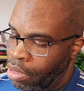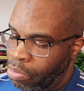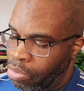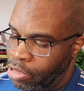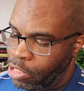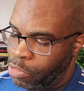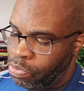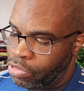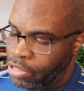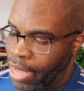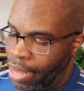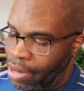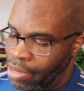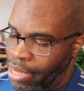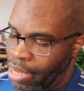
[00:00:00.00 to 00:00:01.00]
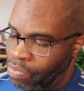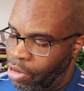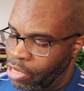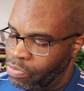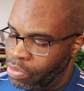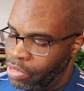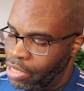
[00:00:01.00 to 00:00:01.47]
Police brutality and
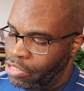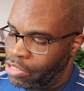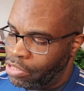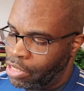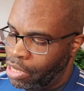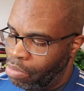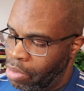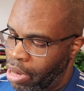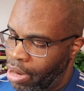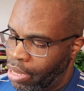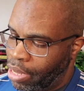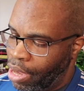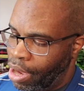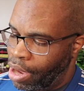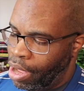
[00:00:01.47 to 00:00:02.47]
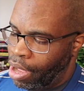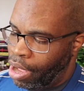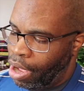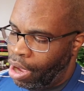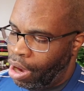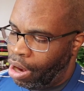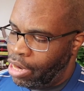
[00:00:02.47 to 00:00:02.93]
race relations in America
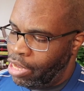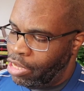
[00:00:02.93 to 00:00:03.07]
are